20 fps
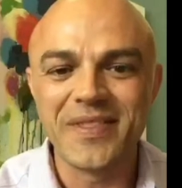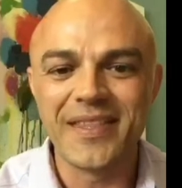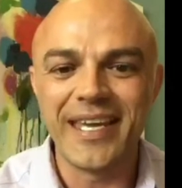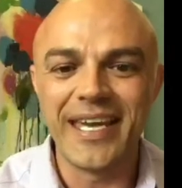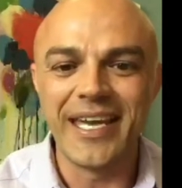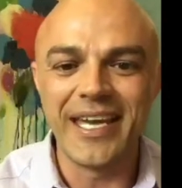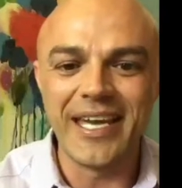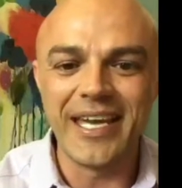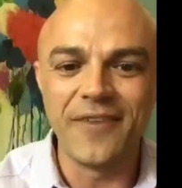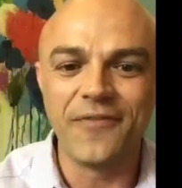
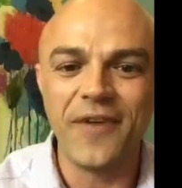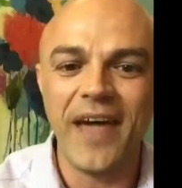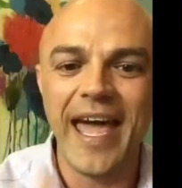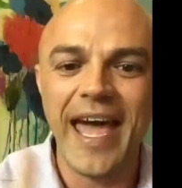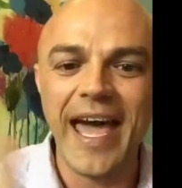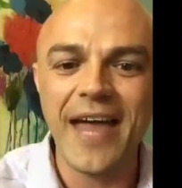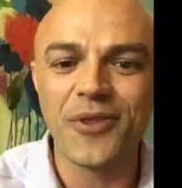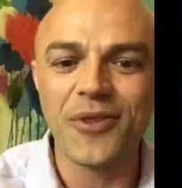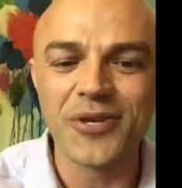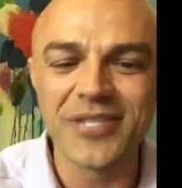If
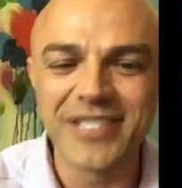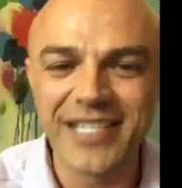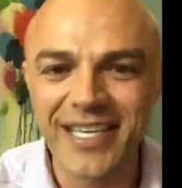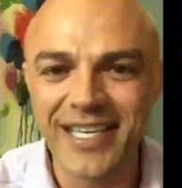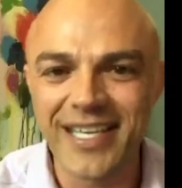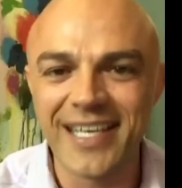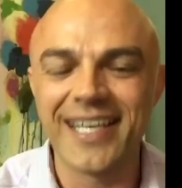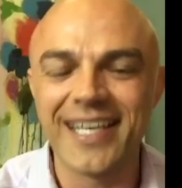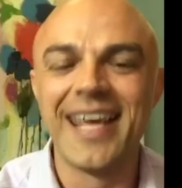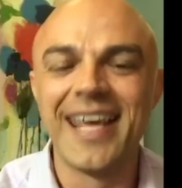Heather
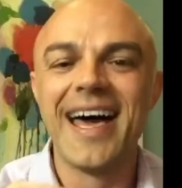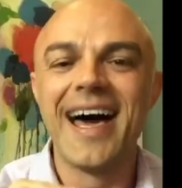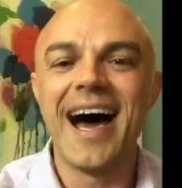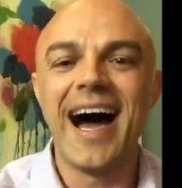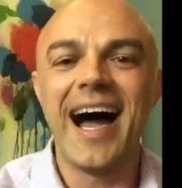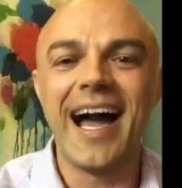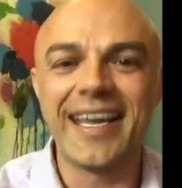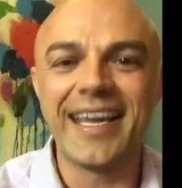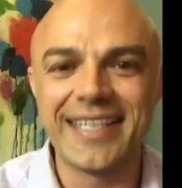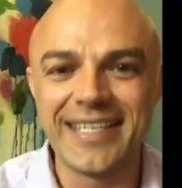did it,
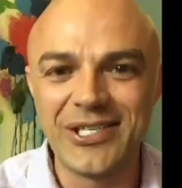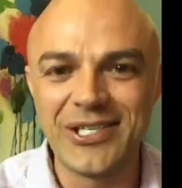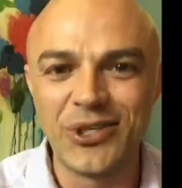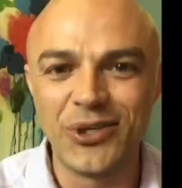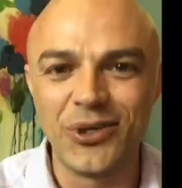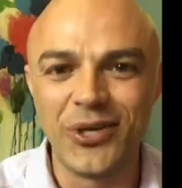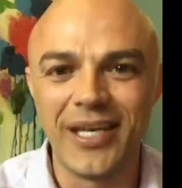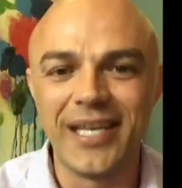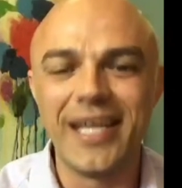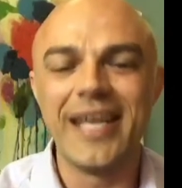I can
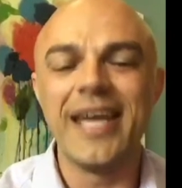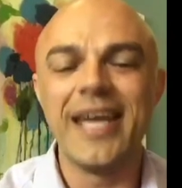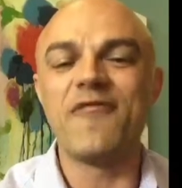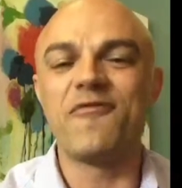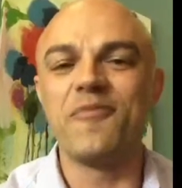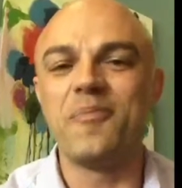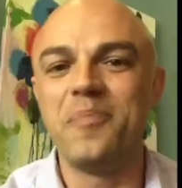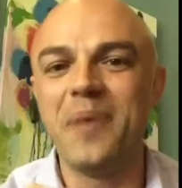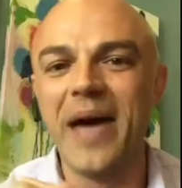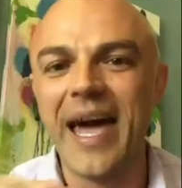do it.
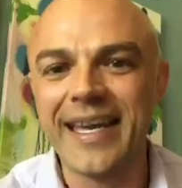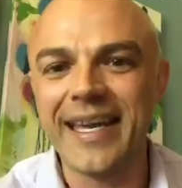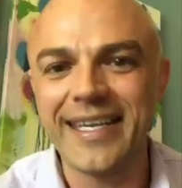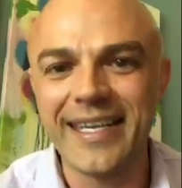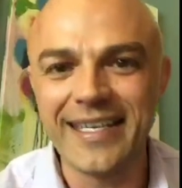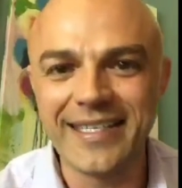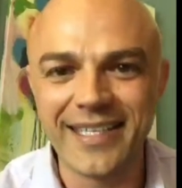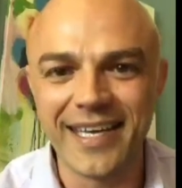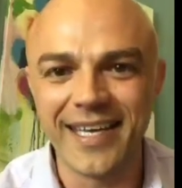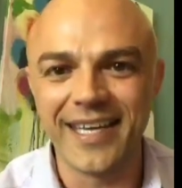If
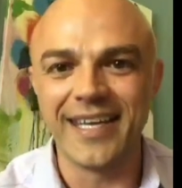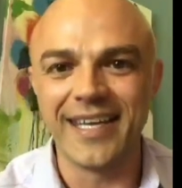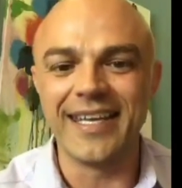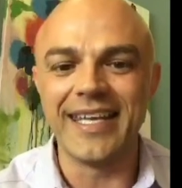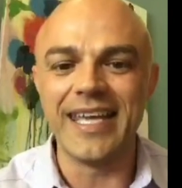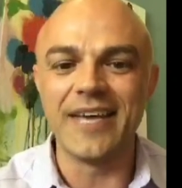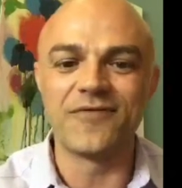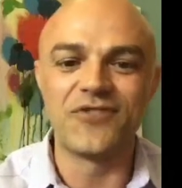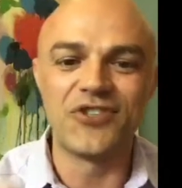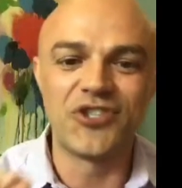Becky did
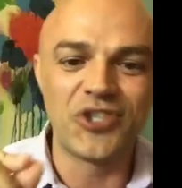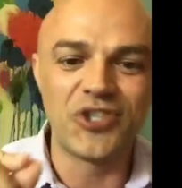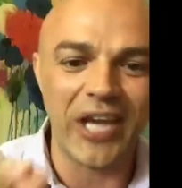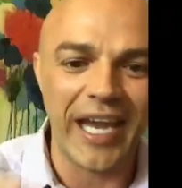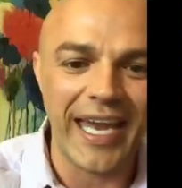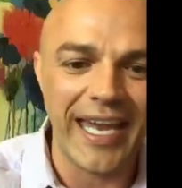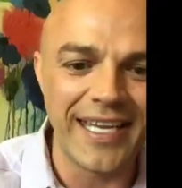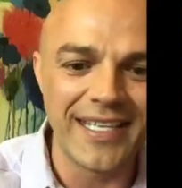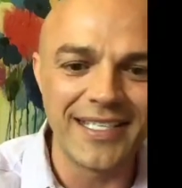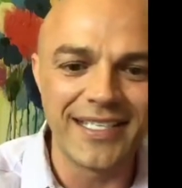it, if
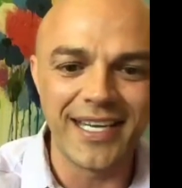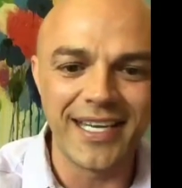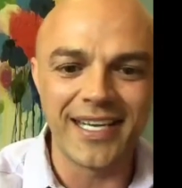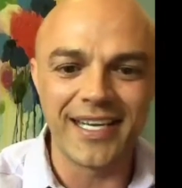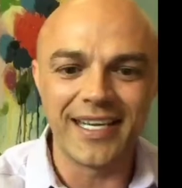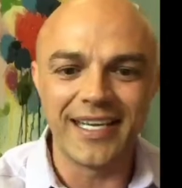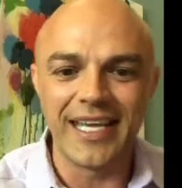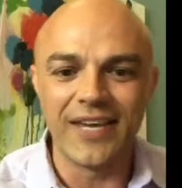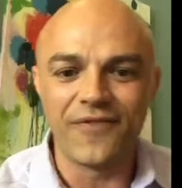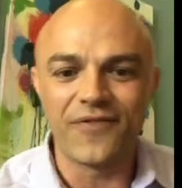Jan did
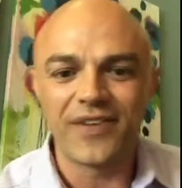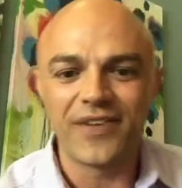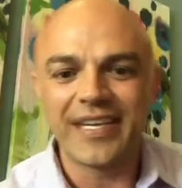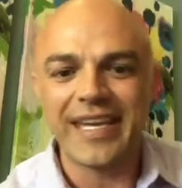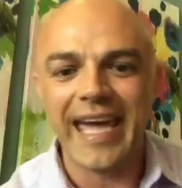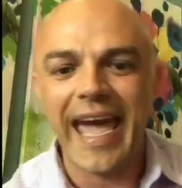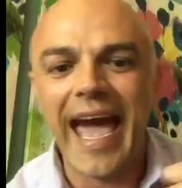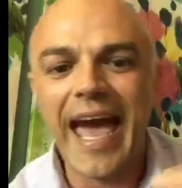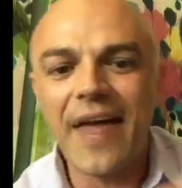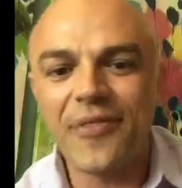it, if
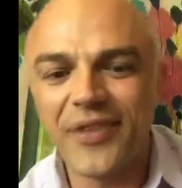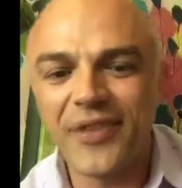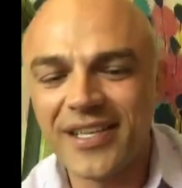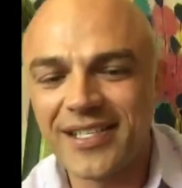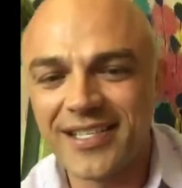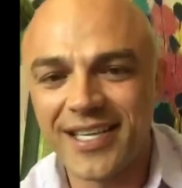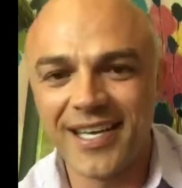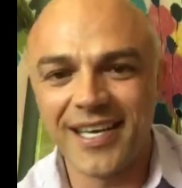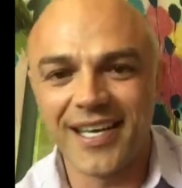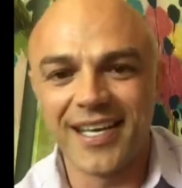Kathy
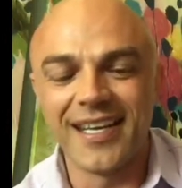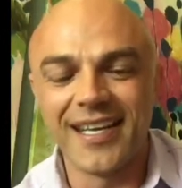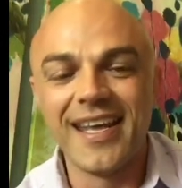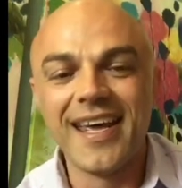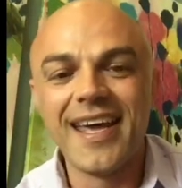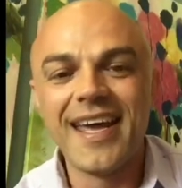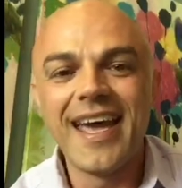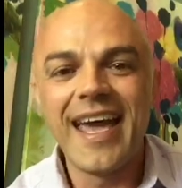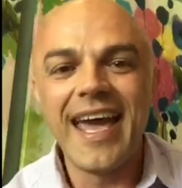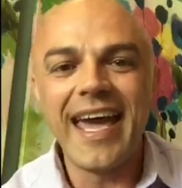did it,
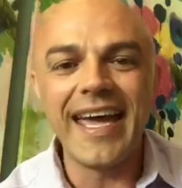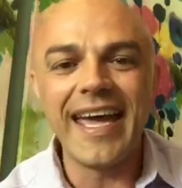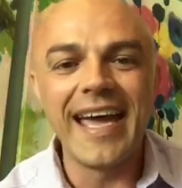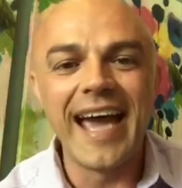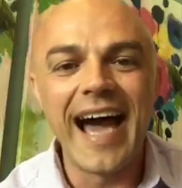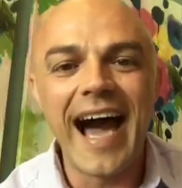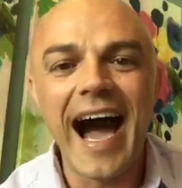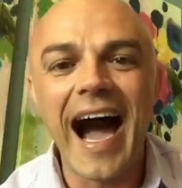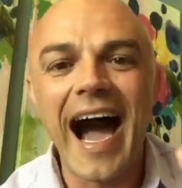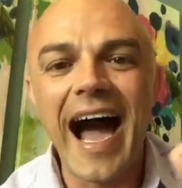
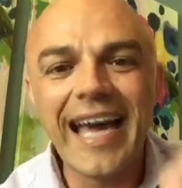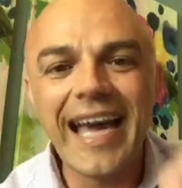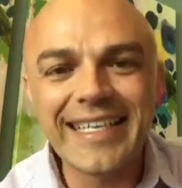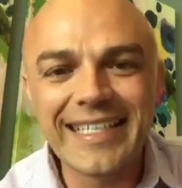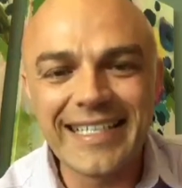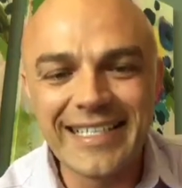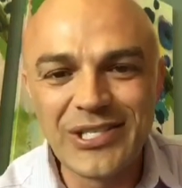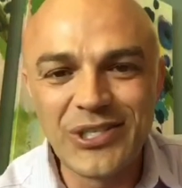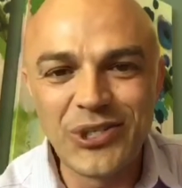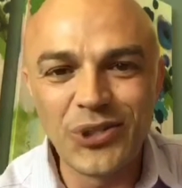Hey, I
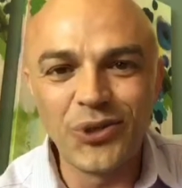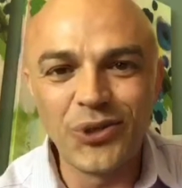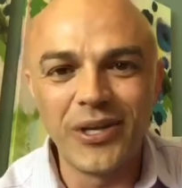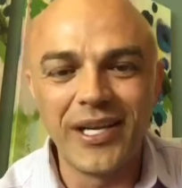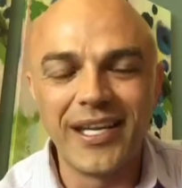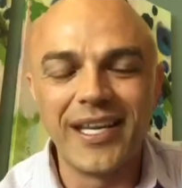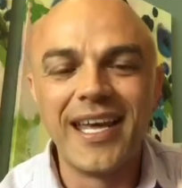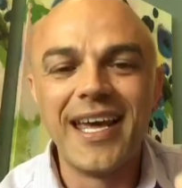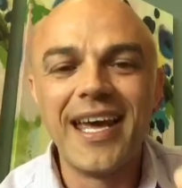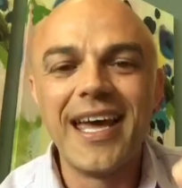can do
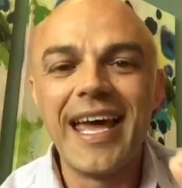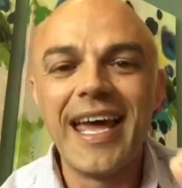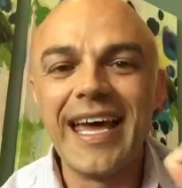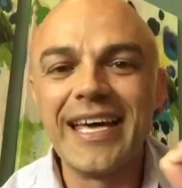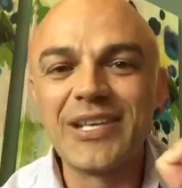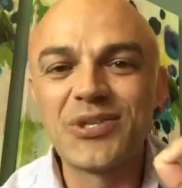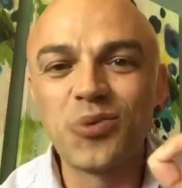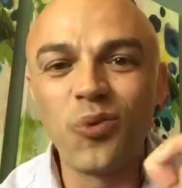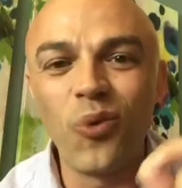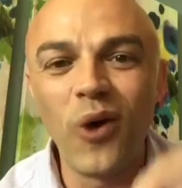it
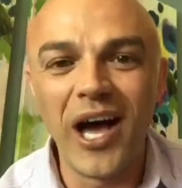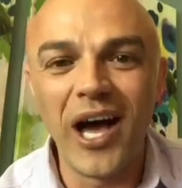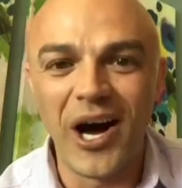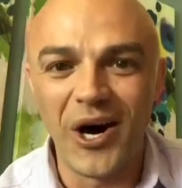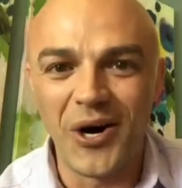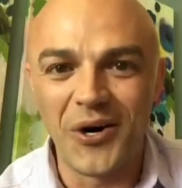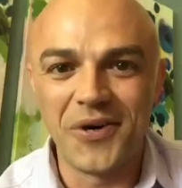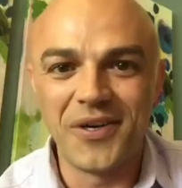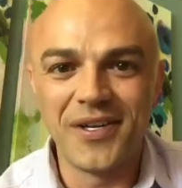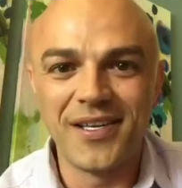as
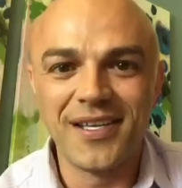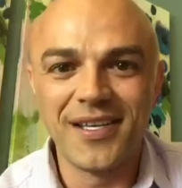well.